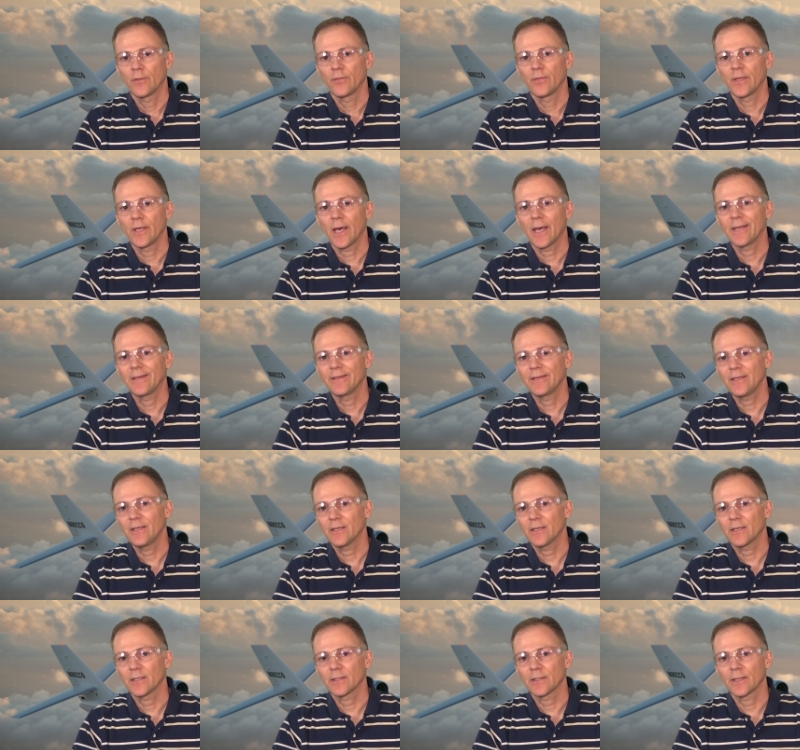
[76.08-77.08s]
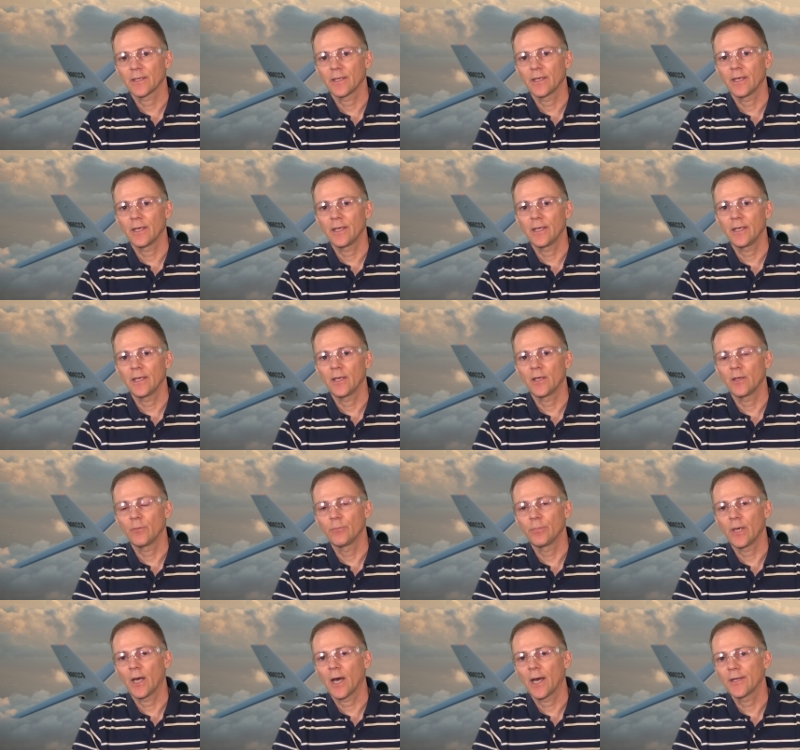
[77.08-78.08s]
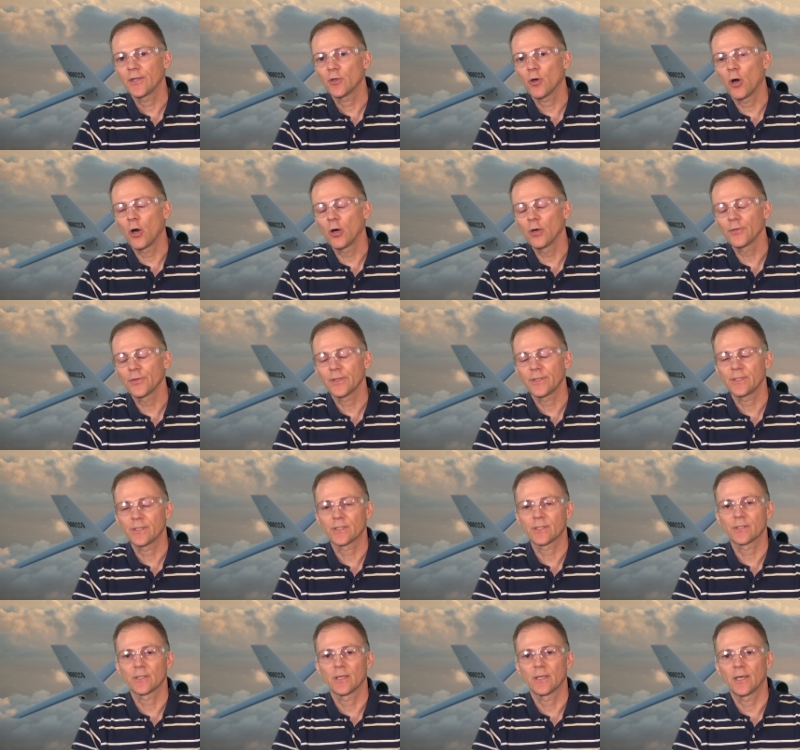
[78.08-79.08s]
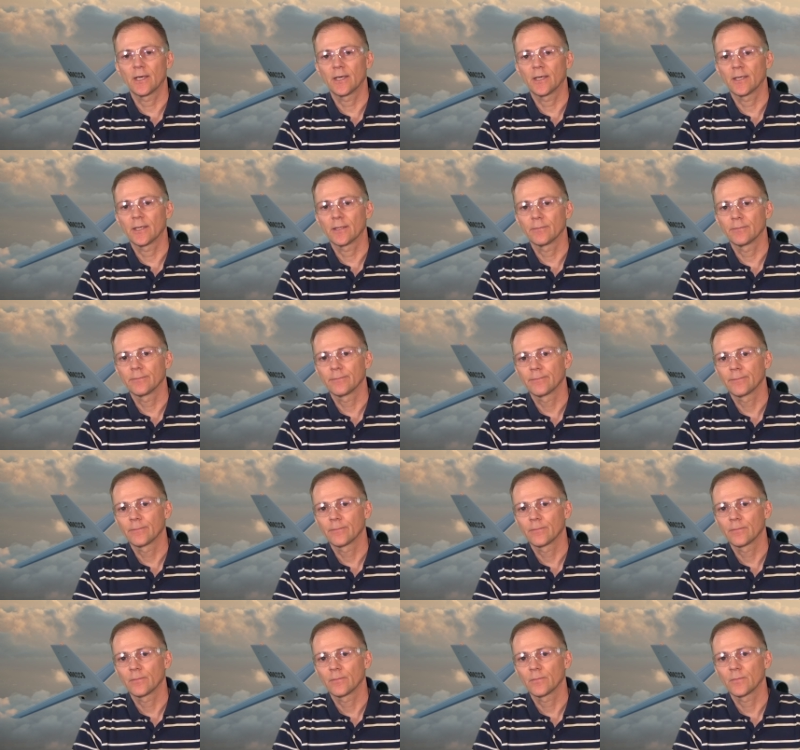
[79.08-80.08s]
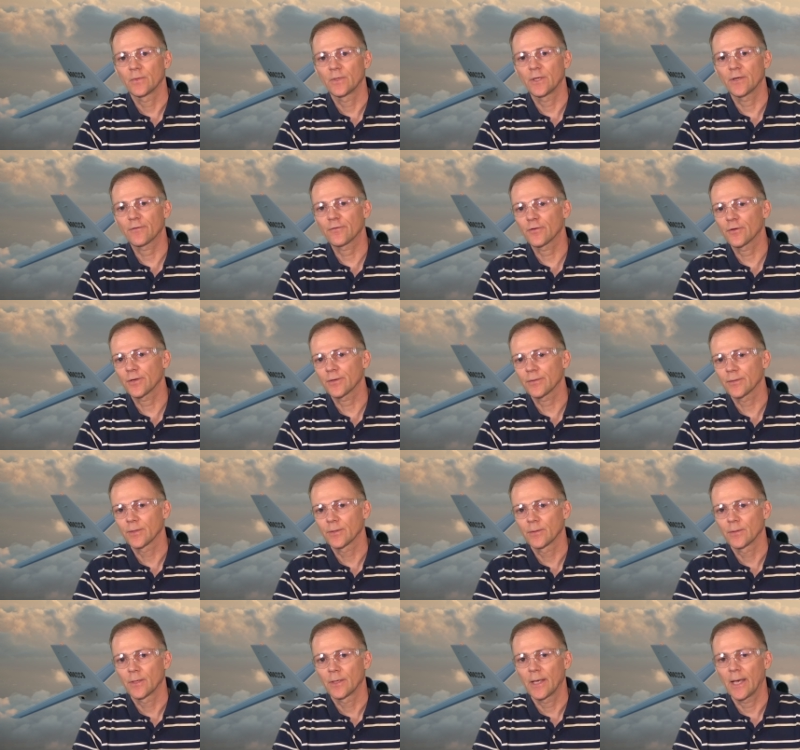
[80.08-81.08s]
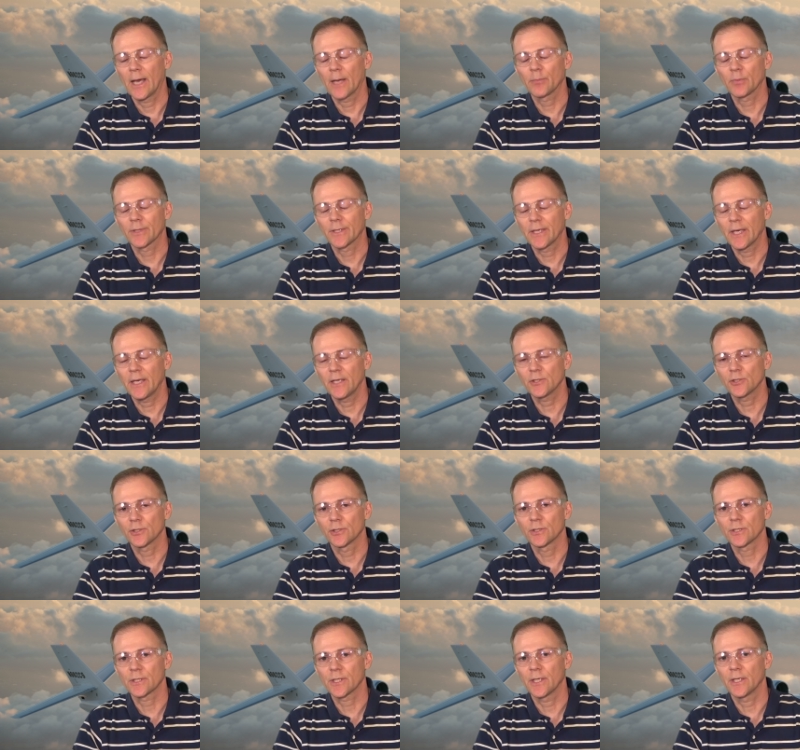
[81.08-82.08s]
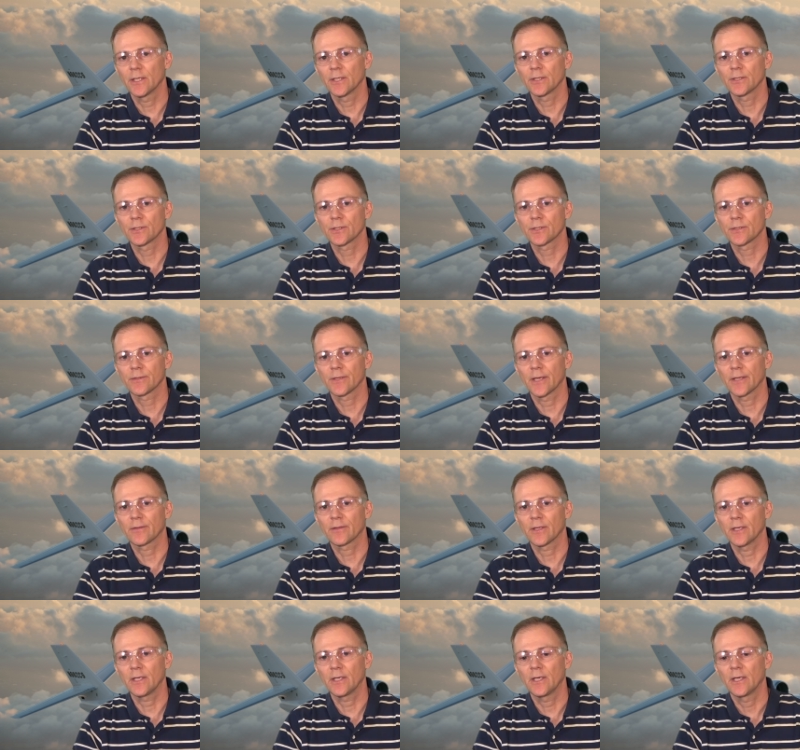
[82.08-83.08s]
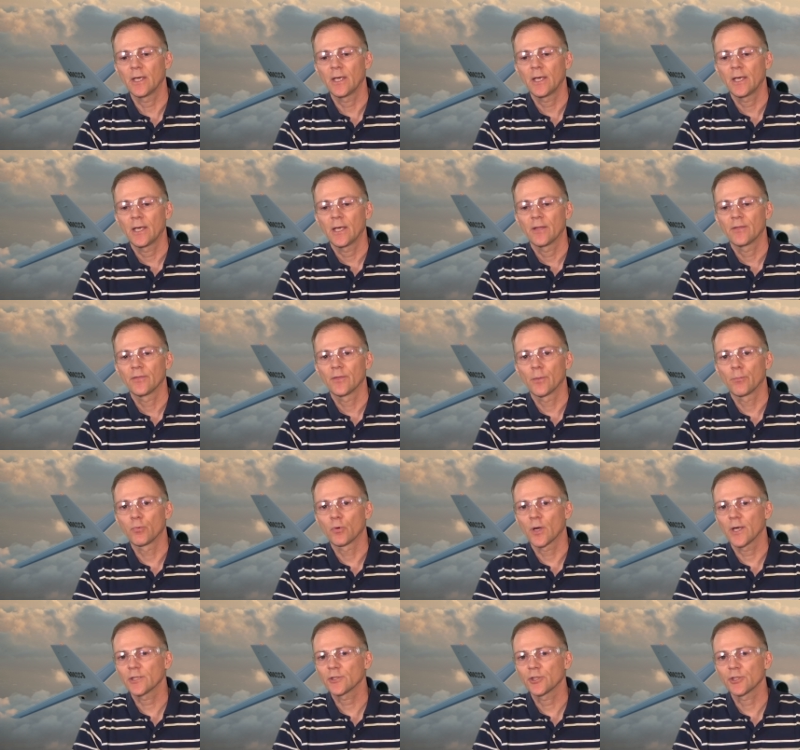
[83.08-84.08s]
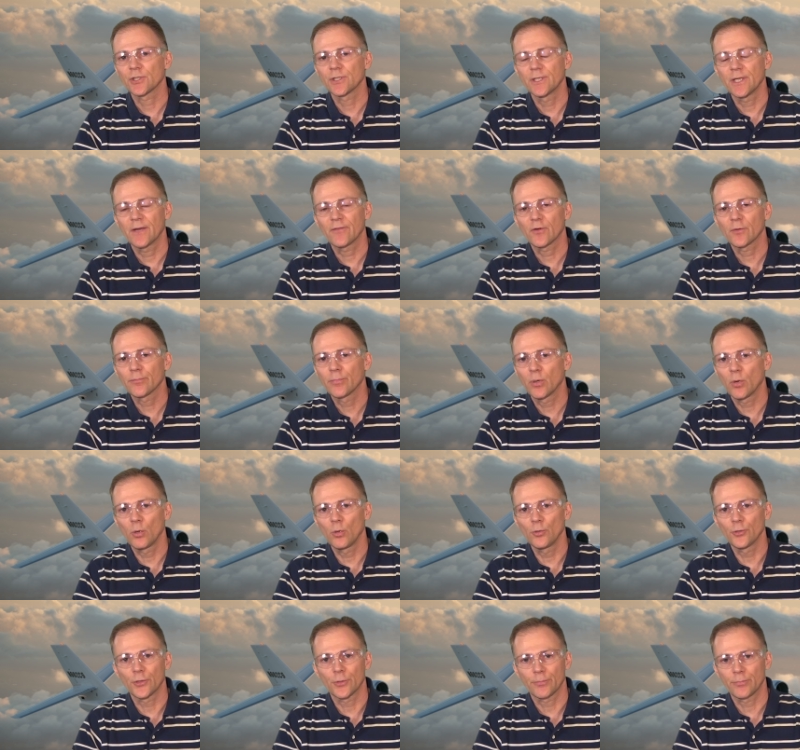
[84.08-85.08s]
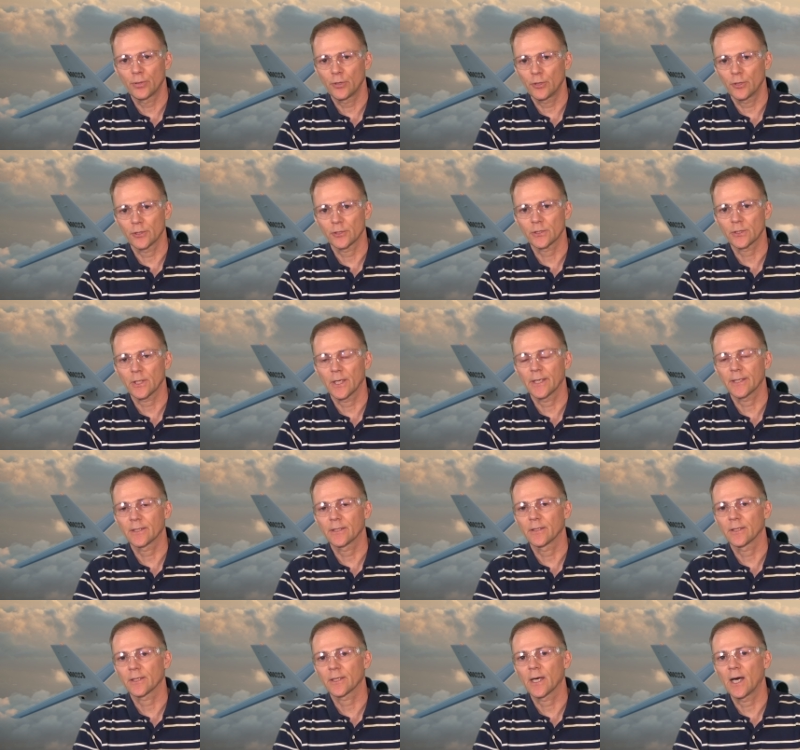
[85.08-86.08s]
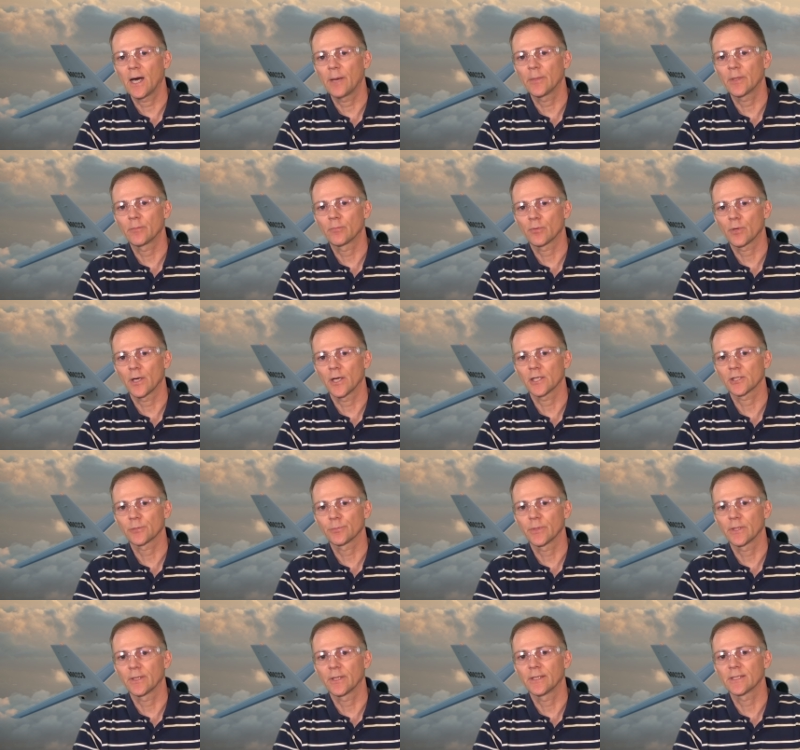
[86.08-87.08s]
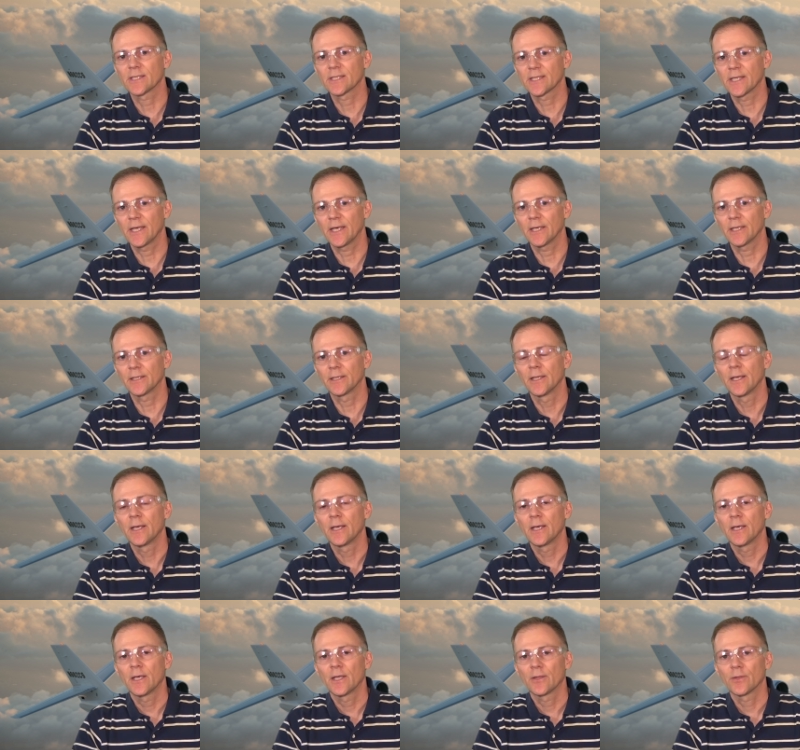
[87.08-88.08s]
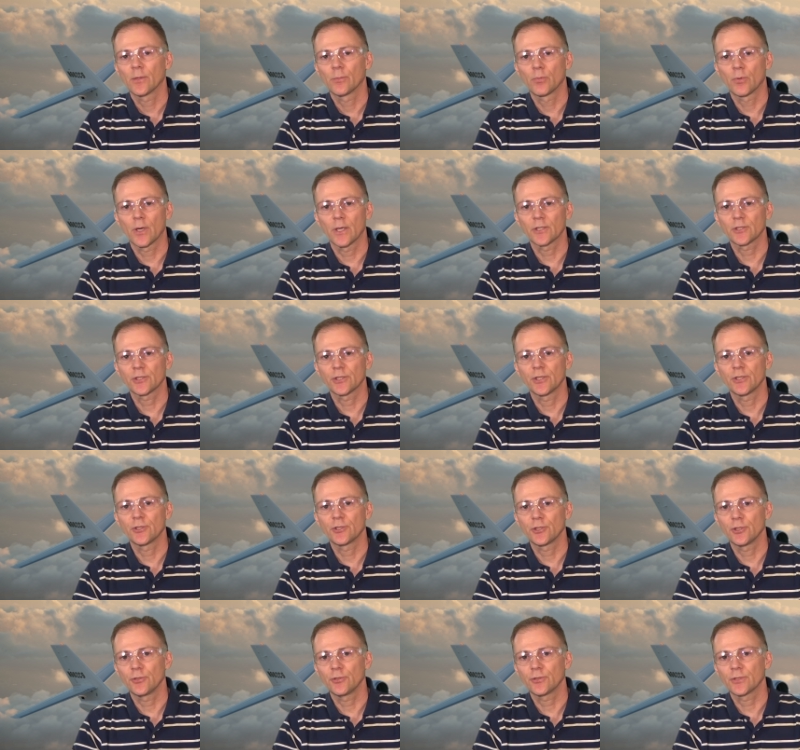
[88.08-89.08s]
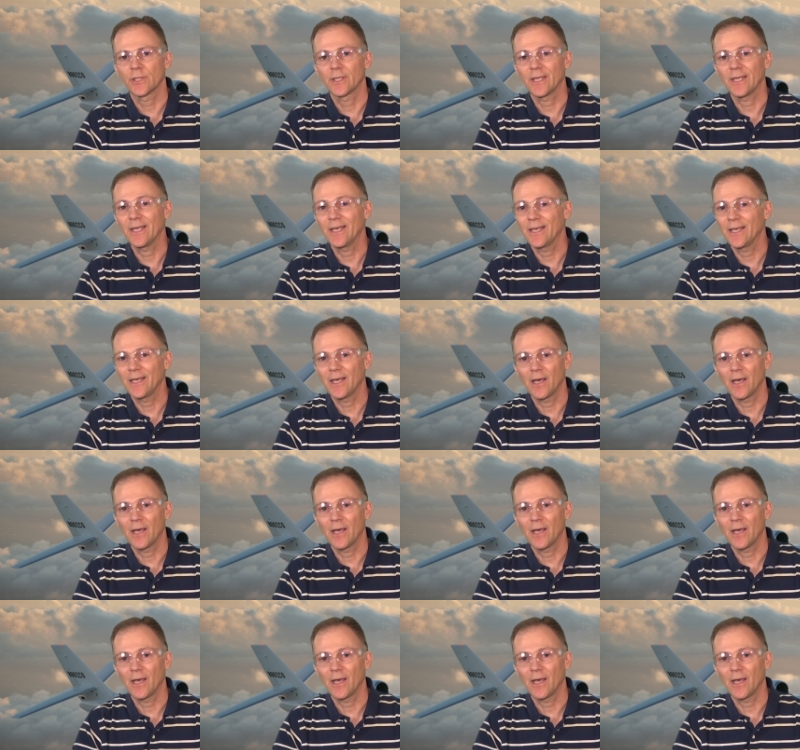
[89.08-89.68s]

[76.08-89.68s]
The idea behind all these uh, different applications is that the, the brush is never pulled or pushed like a common brush, but instead the brush is used in